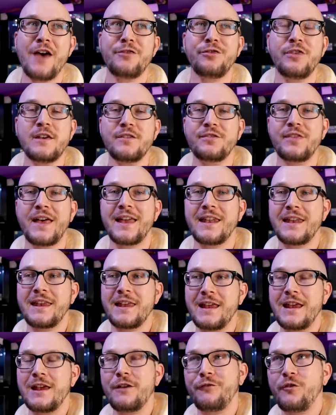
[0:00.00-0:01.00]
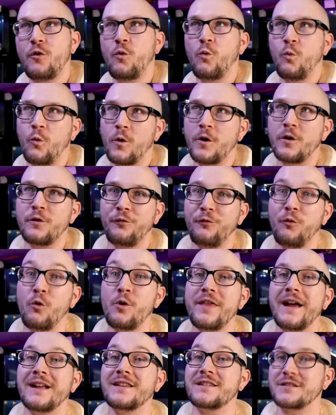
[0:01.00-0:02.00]
I think that if it weren't
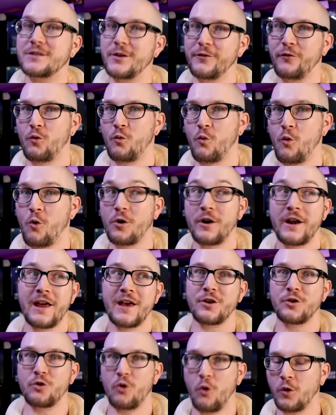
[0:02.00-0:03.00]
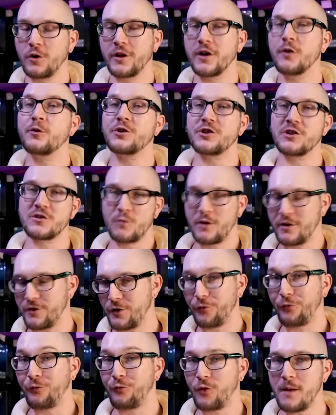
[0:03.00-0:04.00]
for that civil war in Angola, which is where
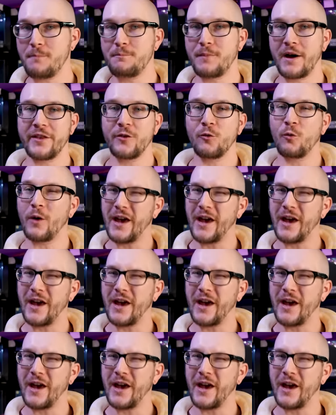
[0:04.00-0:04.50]
they're from, by the